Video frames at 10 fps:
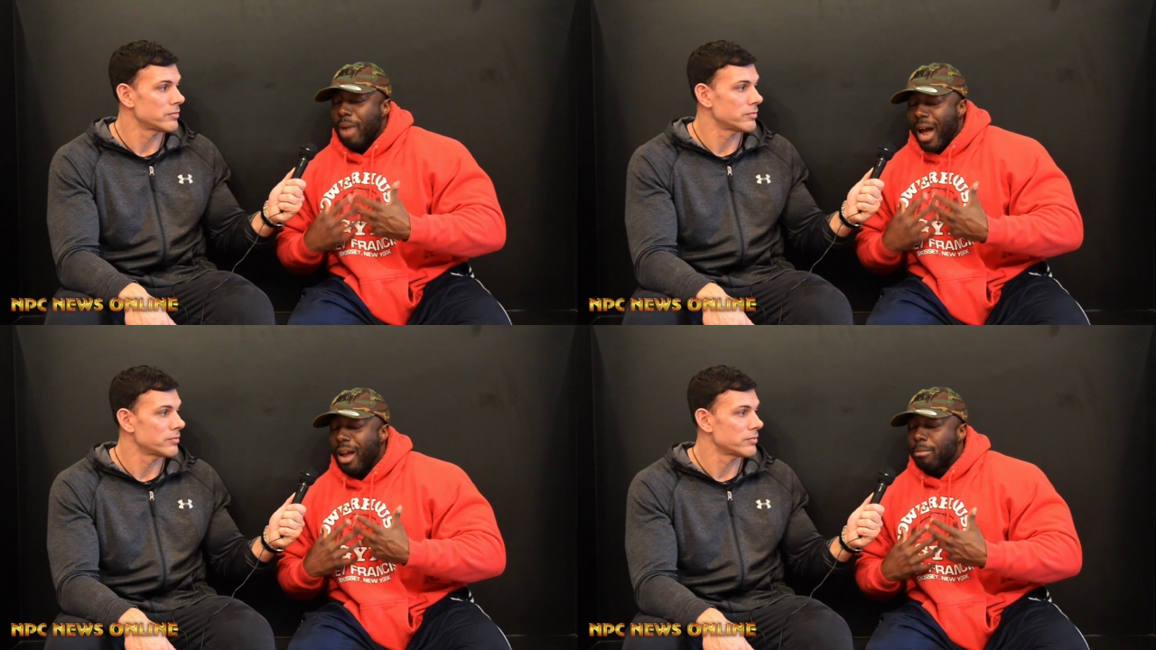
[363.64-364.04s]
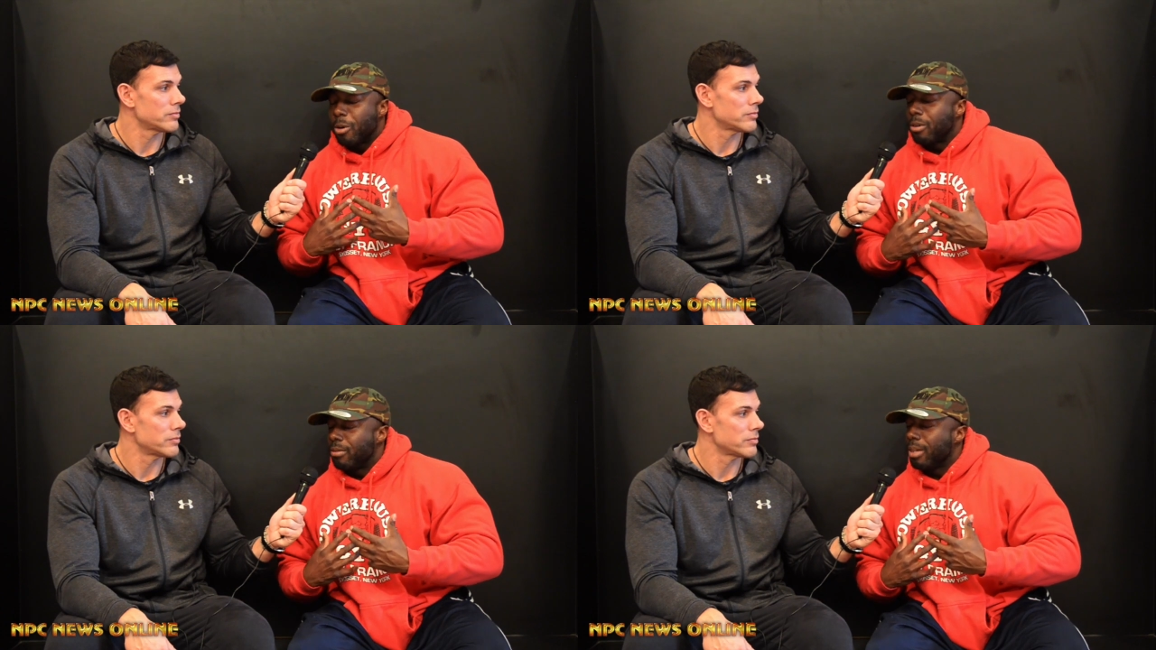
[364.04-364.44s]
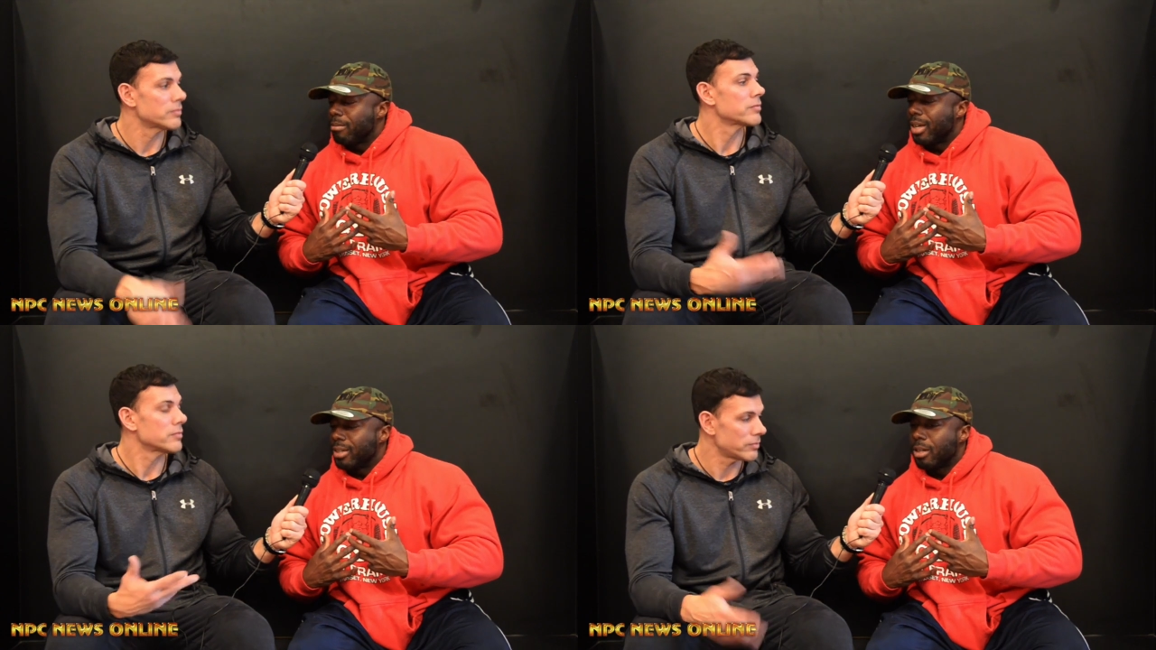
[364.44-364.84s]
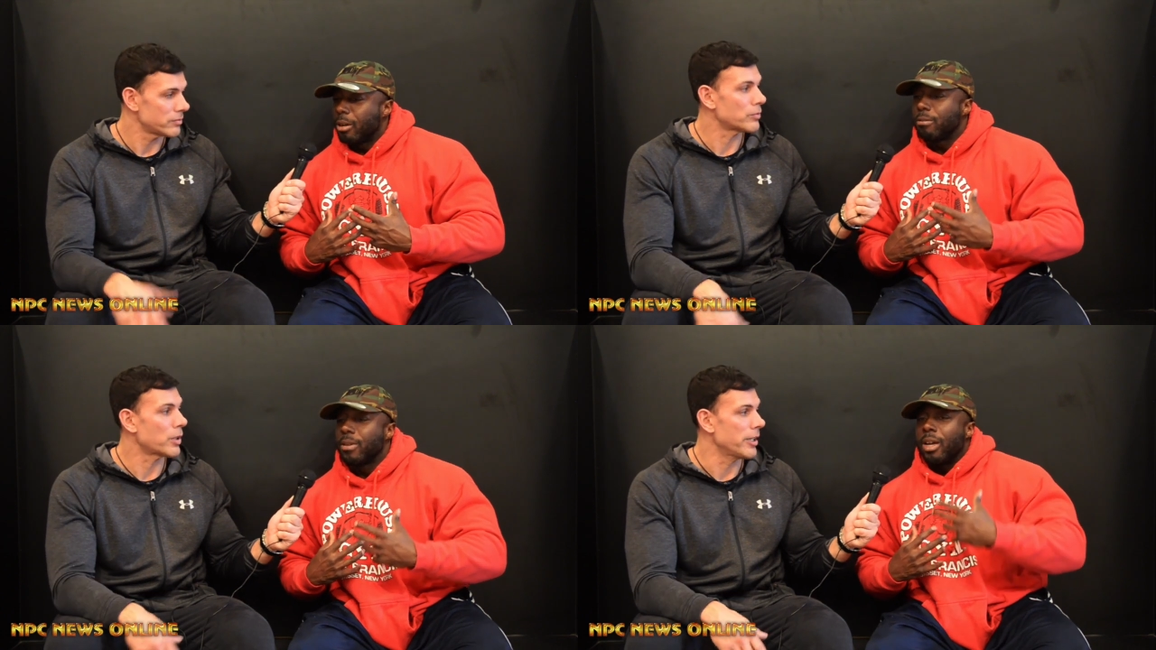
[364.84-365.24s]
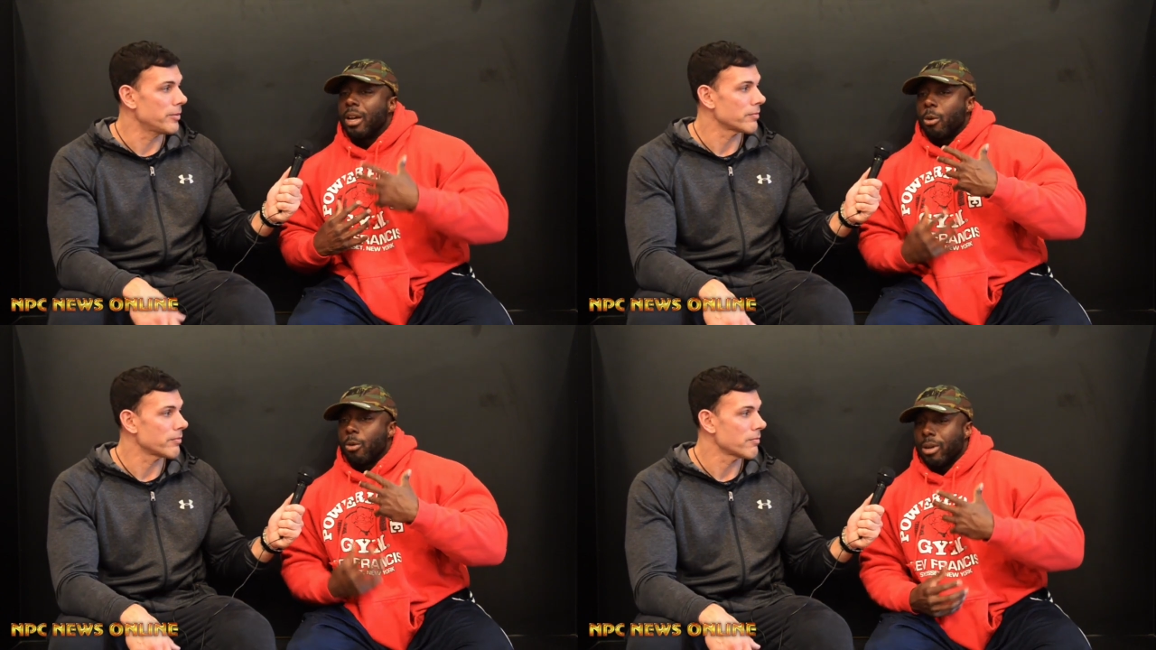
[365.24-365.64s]
Speaker 1: I, I motivate myself. Right.
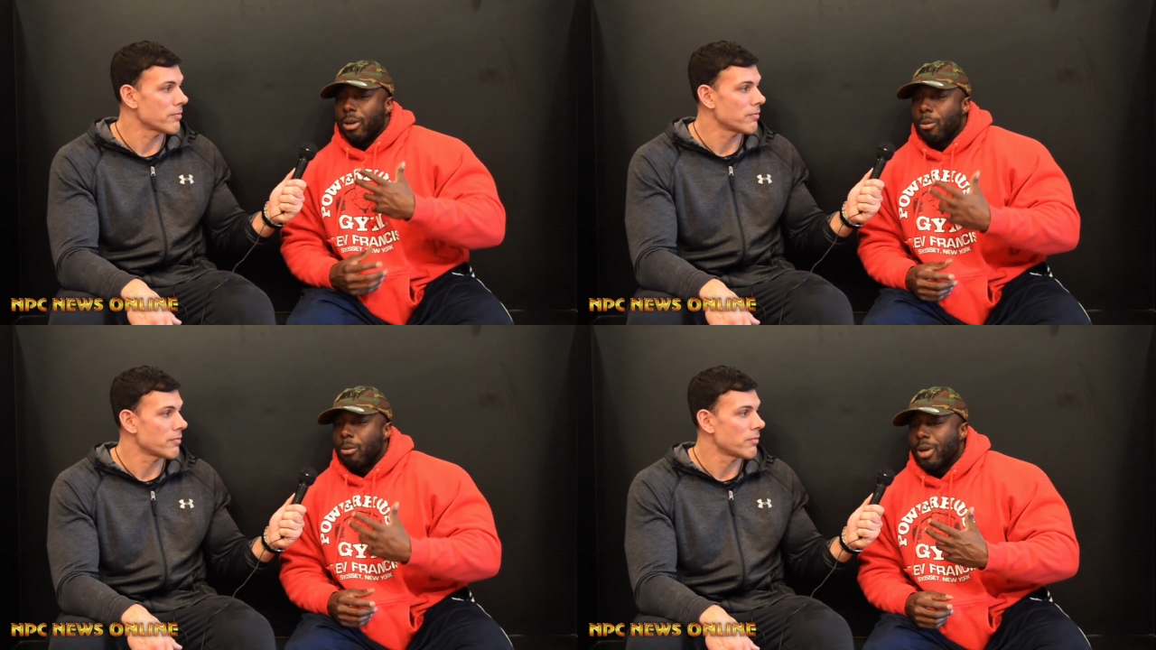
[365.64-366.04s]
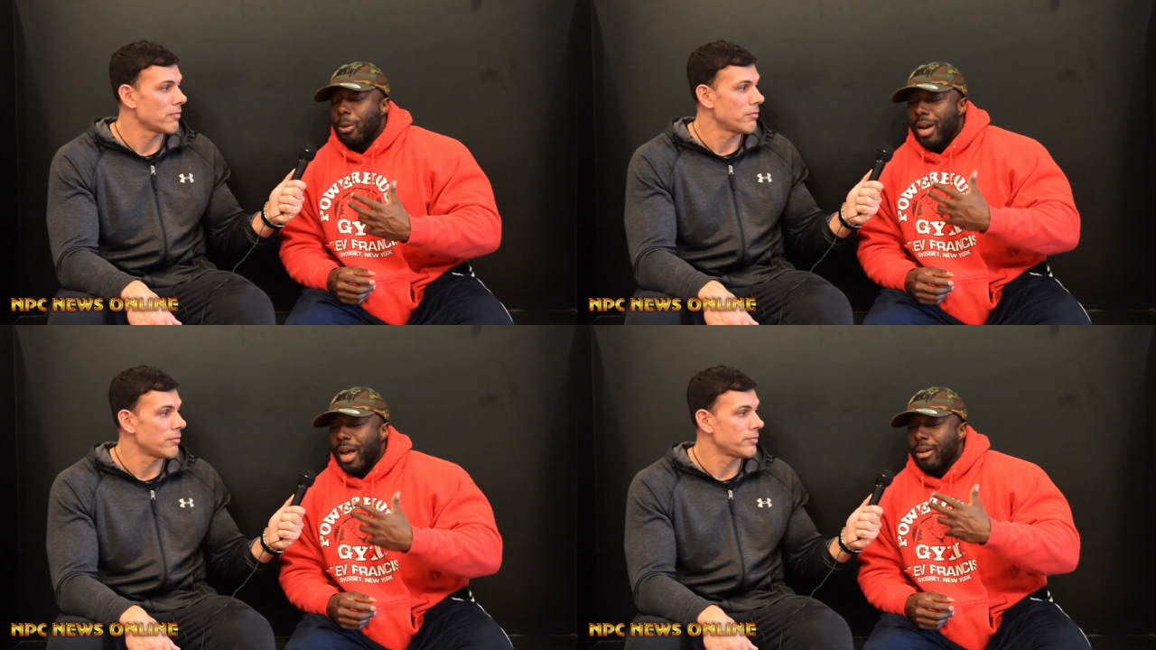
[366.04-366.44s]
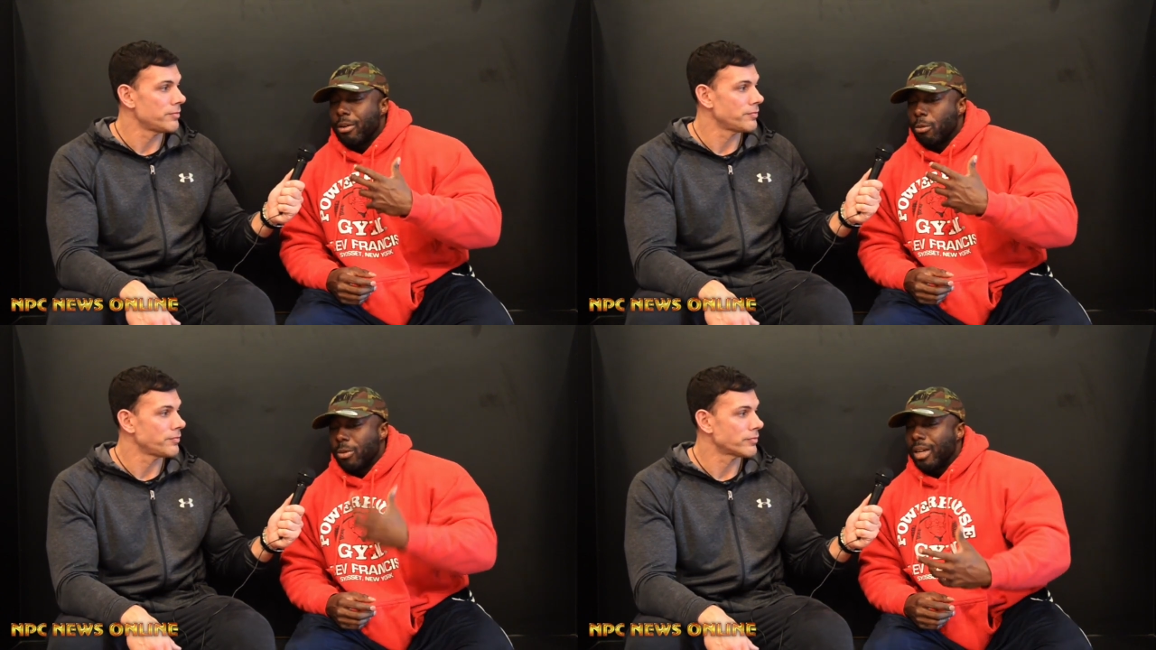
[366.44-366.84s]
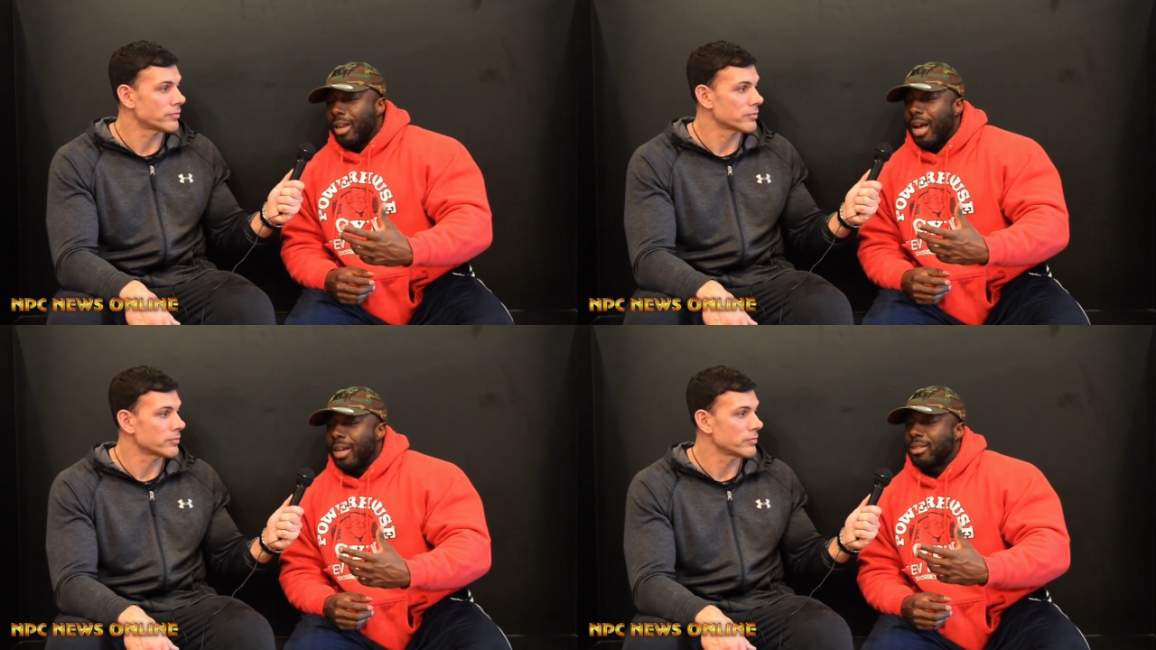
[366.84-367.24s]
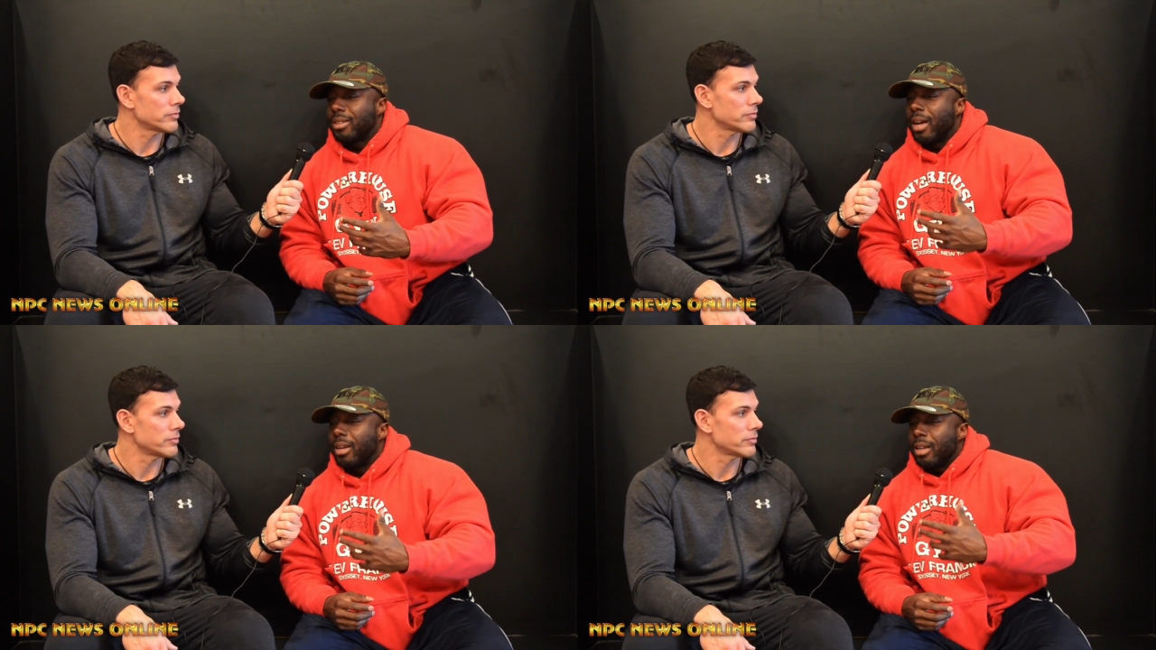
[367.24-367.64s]
You know, when, when I realized
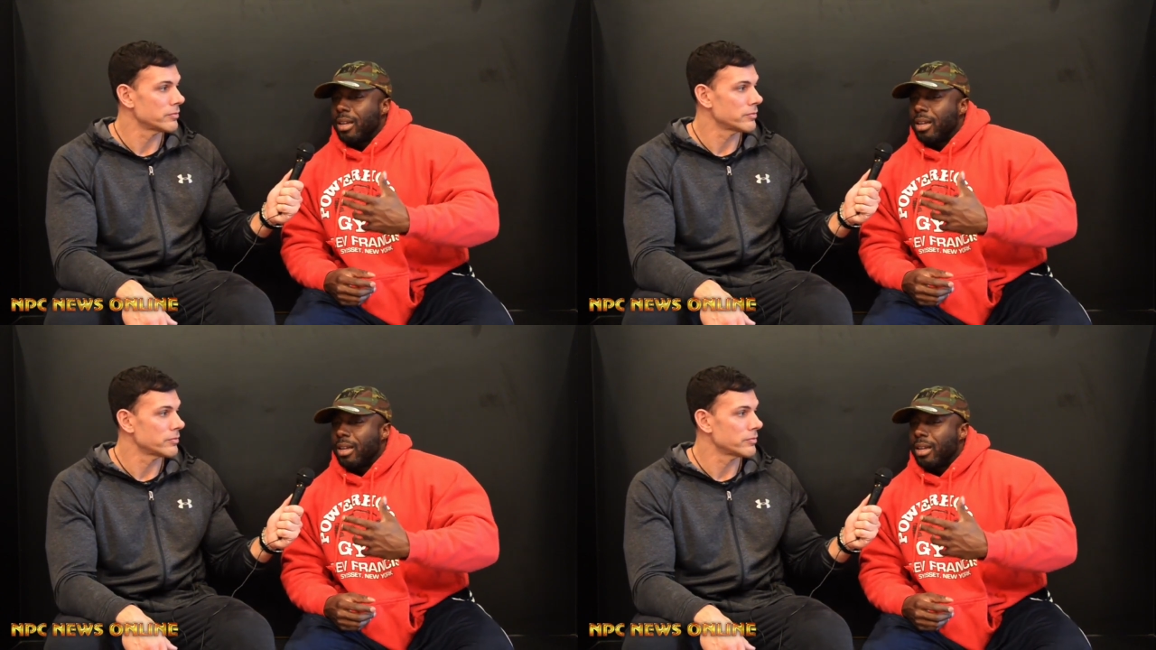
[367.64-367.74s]
that